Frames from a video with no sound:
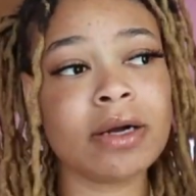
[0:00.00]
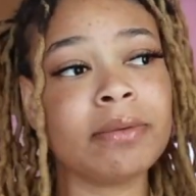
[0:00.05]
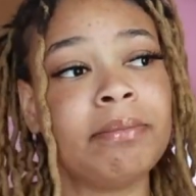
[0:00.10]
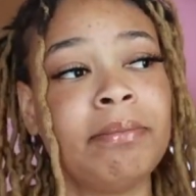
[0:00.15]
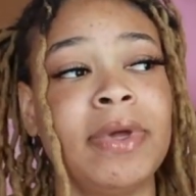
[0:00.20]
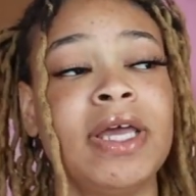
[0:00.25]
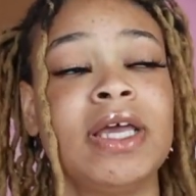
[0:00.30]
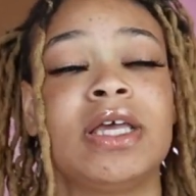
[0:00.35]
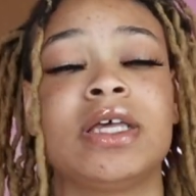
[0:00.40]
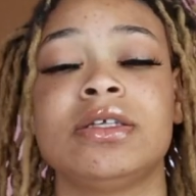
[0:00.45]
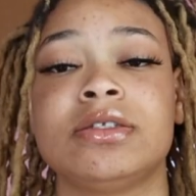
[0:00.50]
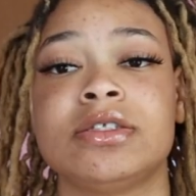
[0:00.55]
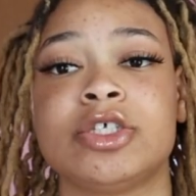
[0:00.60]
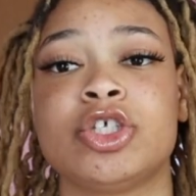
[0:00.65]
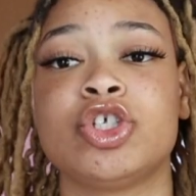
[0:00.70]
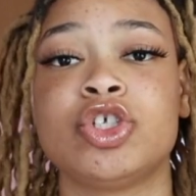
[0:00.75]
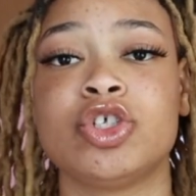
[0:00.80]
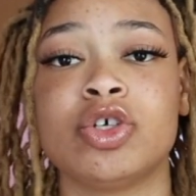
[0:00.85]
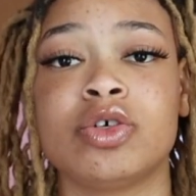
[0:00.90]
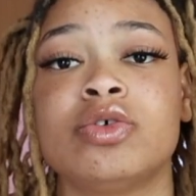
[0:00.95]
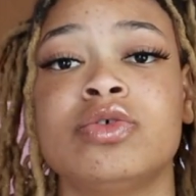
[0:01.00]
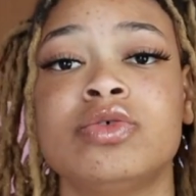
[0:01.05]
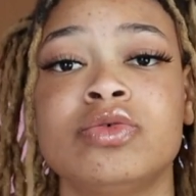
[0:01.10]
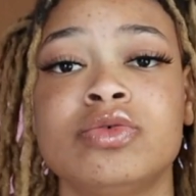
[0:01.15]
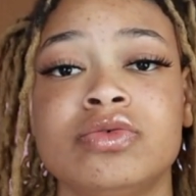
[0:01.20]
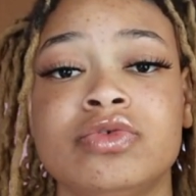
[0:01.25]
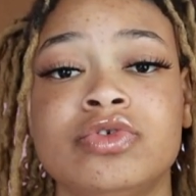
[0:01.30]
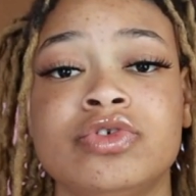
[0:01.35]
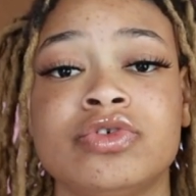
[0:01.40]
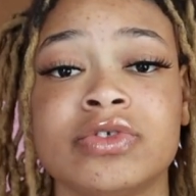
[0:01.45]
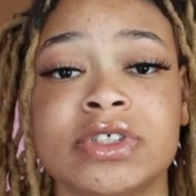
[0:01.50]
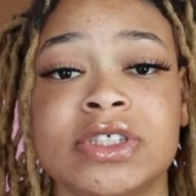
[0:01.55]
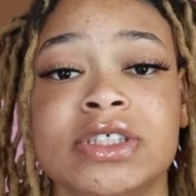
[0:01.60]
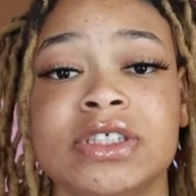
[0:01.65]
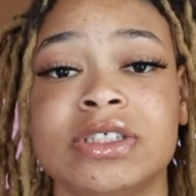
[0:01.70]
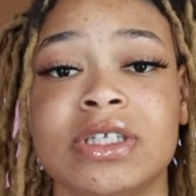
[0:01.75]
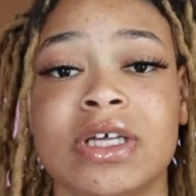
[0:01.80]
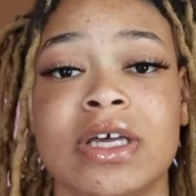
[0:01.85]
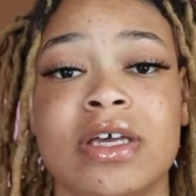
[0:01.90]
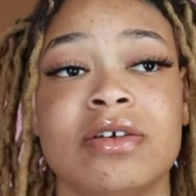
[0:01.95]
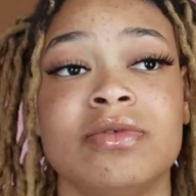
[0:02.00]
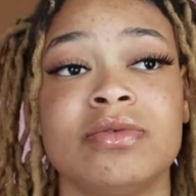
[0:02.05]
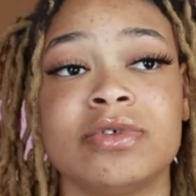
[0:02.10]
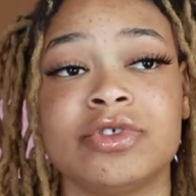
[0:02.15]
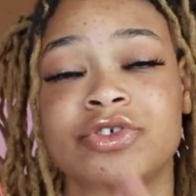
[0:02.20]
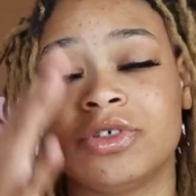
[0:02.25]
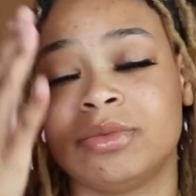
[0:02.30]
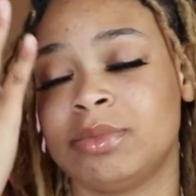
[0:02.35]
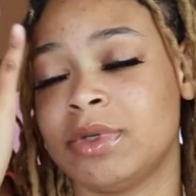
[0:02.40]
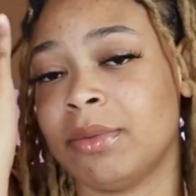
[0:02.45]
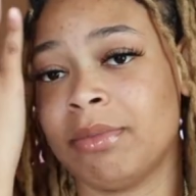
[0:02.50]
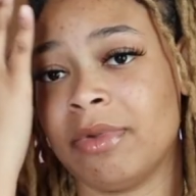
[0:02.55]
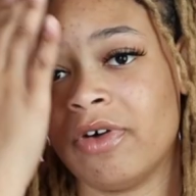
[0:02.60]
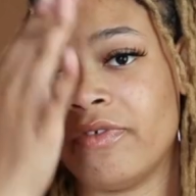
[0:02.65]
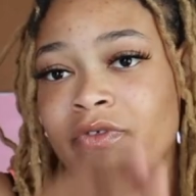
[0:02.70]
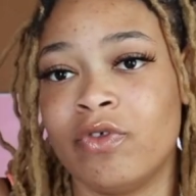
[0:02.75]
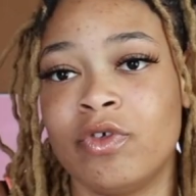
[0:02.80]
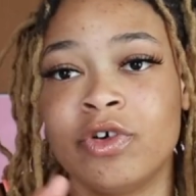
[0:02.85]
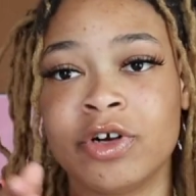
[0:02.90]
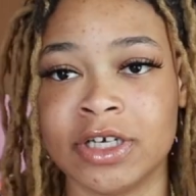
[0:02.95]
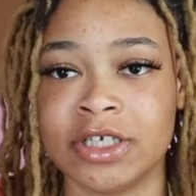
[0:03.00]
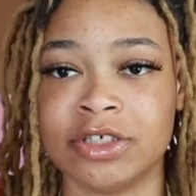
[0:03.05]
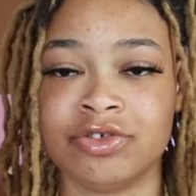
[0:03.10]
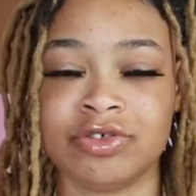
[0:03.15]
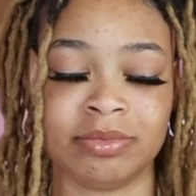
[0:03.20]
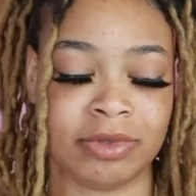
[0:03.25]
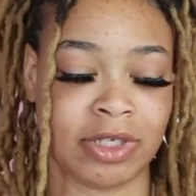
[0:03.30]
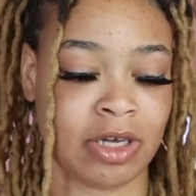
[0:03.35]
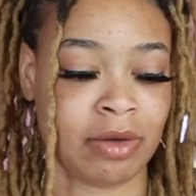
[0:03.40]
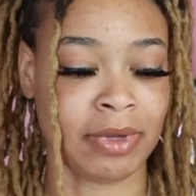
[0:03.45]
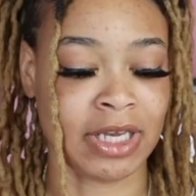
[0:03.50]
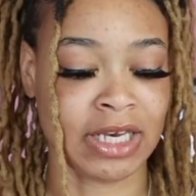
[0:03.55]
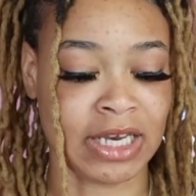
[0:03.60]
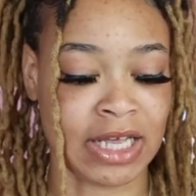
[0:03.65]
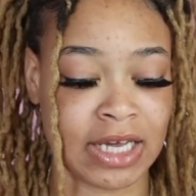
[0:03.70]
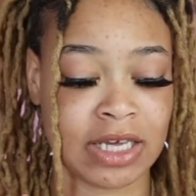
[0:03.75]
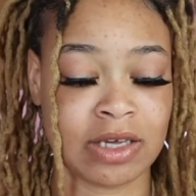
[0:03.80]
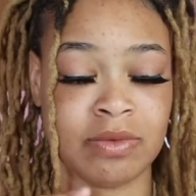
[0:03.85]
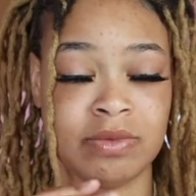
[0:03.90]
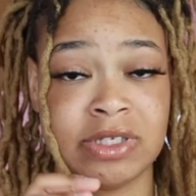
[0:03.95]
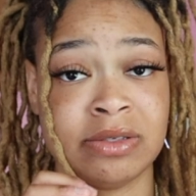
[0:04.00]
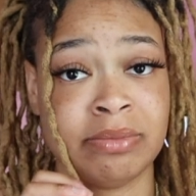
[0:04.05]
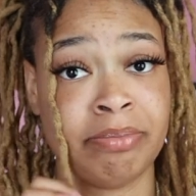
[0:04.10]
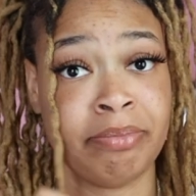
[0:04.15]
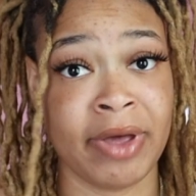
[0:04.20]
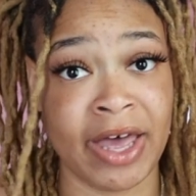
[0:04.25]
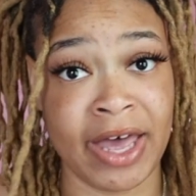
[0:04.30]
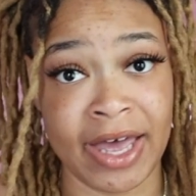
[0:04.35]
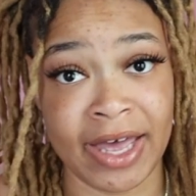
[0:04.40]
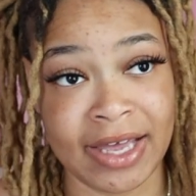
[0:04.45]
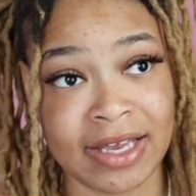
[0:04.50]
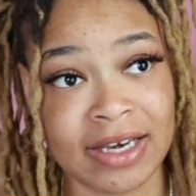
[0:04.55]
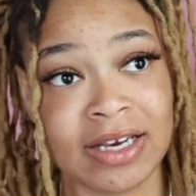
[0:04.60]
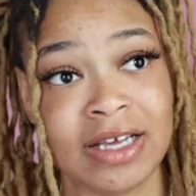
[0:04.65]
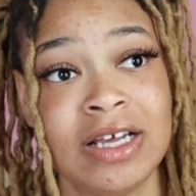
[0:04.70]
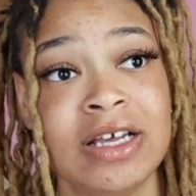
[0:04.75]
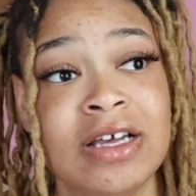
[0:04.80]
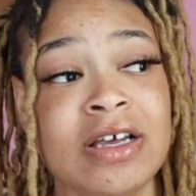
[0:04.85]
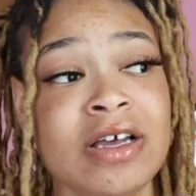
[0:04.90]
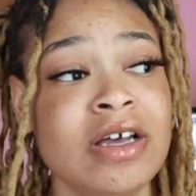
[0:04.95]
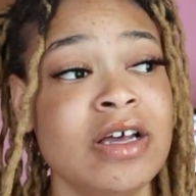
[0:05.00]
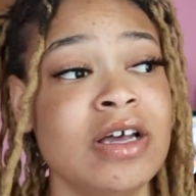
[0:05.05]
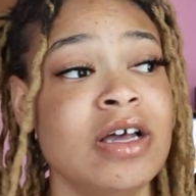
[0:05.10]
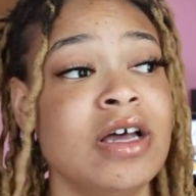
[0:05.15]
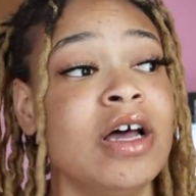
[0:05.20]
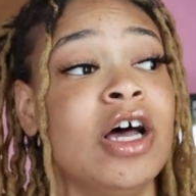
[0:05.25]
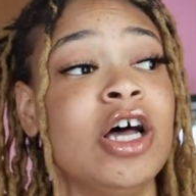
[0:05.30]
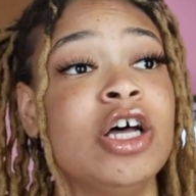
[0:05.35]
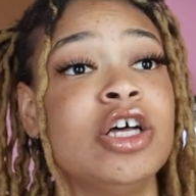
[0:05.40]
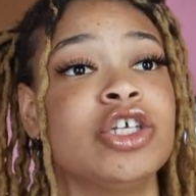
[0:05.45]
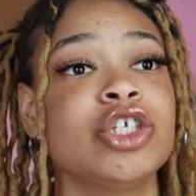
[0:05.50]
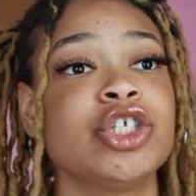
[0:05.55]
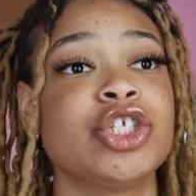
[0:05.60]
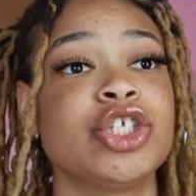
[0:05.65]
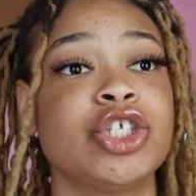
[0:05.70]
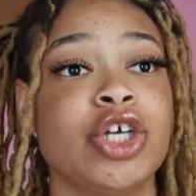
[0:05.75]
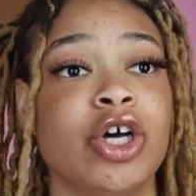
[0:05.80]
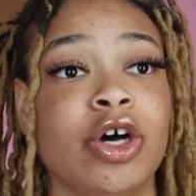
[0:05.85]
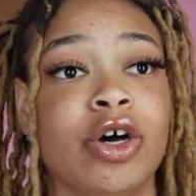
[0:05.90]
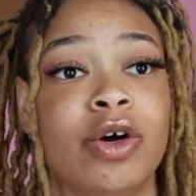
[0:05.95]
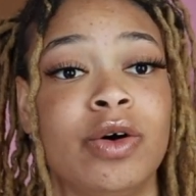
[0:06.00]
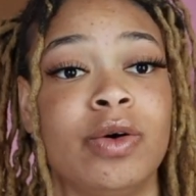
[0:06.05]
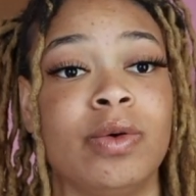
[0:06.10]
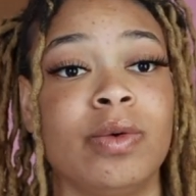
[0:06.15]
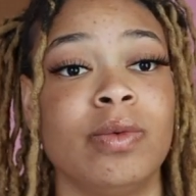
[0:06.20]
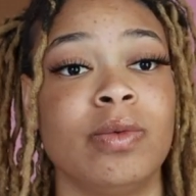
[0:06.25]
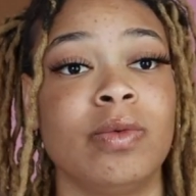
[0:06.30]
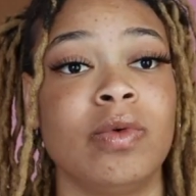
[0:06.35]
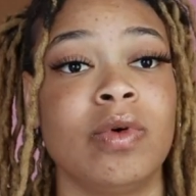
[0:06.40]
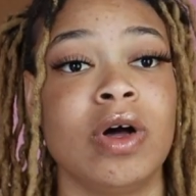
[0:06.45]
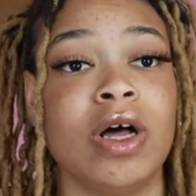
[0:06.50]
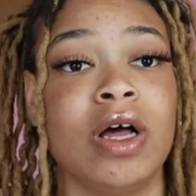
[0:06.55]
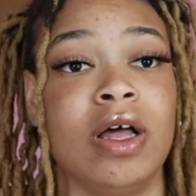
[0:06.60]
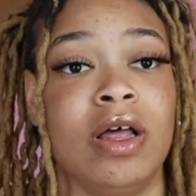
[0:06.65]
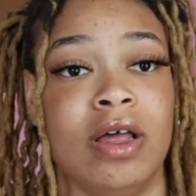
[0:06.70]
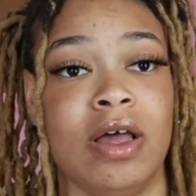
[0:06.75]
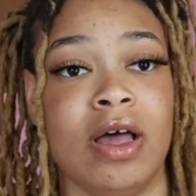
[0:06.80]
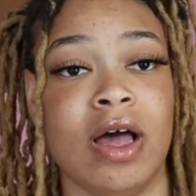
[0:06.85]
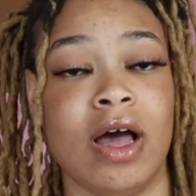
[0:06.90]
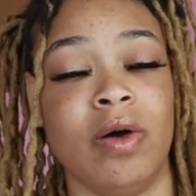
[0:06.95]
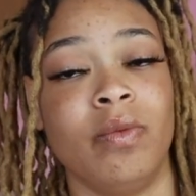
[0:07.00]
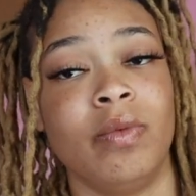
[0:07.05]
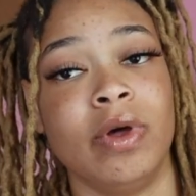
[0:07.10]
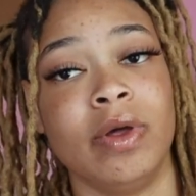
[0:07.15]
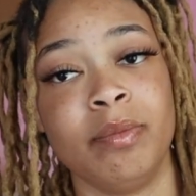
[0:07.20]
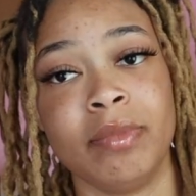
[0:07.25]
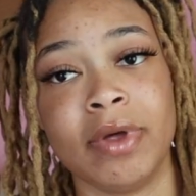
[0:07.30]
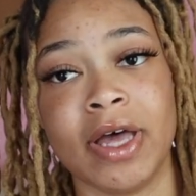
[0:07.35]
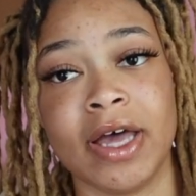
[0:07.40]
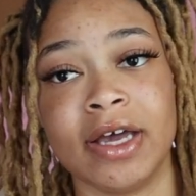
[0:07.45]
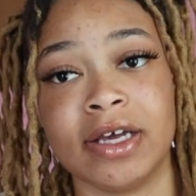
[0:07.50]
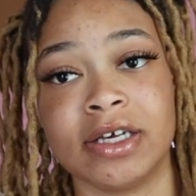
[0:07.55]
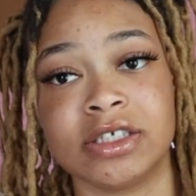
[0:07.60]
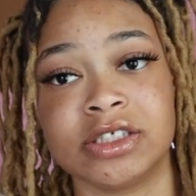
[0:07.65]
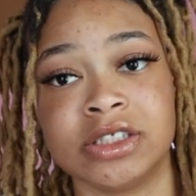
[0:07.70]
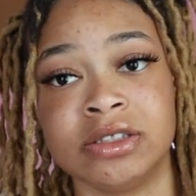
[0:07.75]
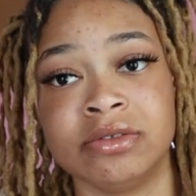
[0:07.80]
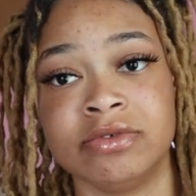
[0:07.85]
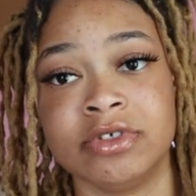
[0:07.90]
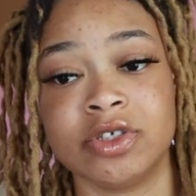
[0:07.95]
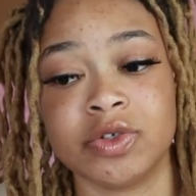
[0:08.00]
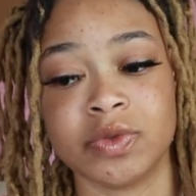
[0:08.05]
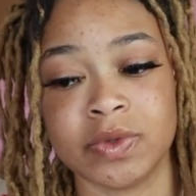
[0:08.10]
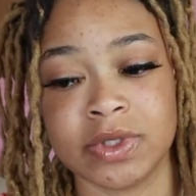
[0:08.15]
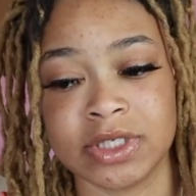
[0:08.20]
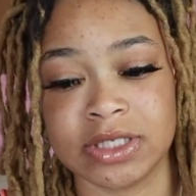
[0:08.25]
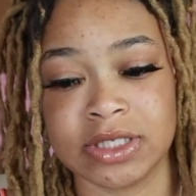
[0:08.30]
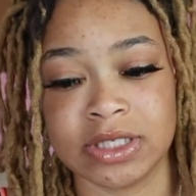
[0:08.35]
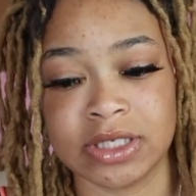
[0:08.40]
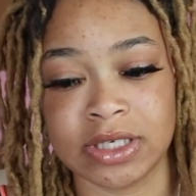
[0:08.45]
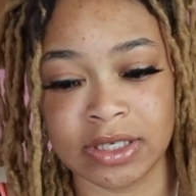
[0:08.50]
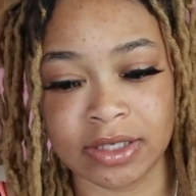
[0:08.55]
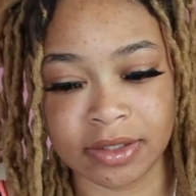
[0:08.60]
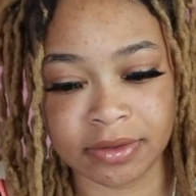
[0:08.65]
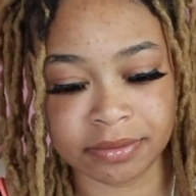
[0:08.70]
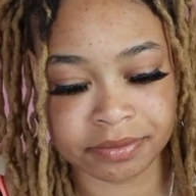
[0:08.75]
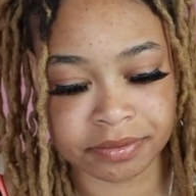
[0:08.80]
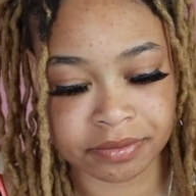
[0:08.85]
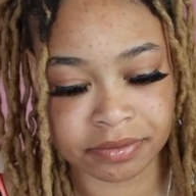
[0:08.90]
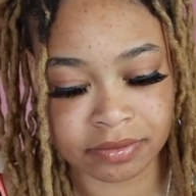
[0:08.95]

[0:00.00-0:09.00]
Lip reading: make it so drenched, like it would drip down my forehead, drip down my neck. It was bad. So I went back, she retwisted it,